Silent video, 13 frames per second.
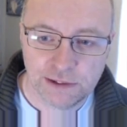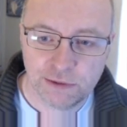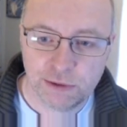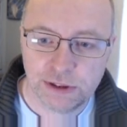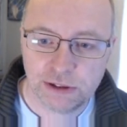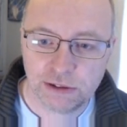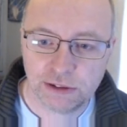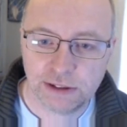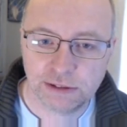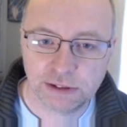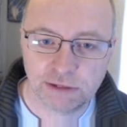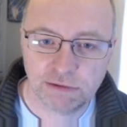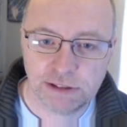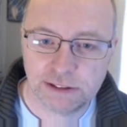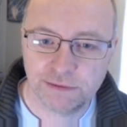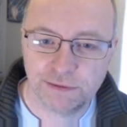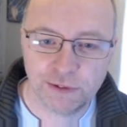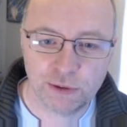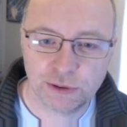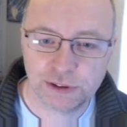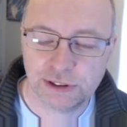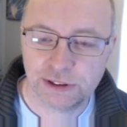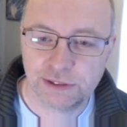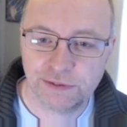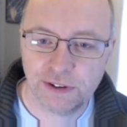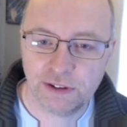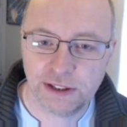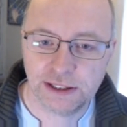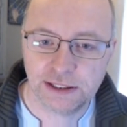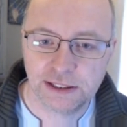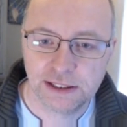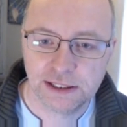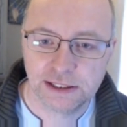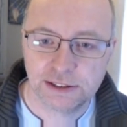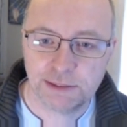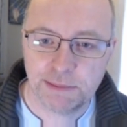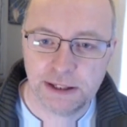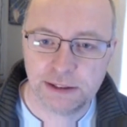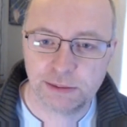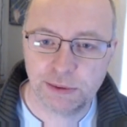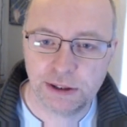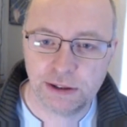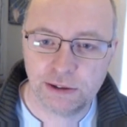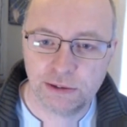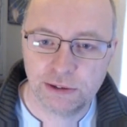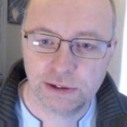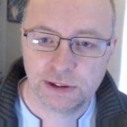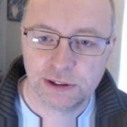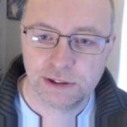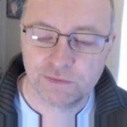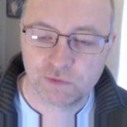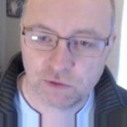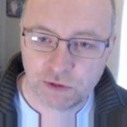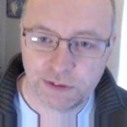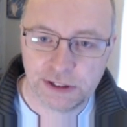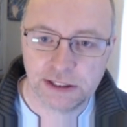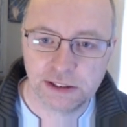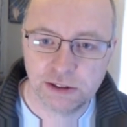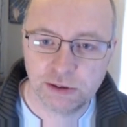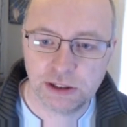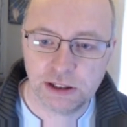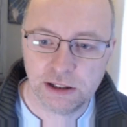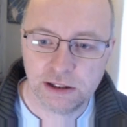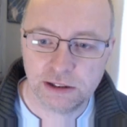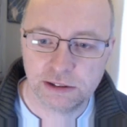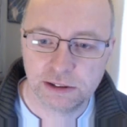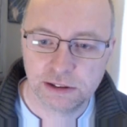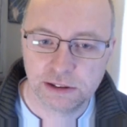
I've already got loads of 3s and 4s, so it's fine. So I might as well reveal a new card.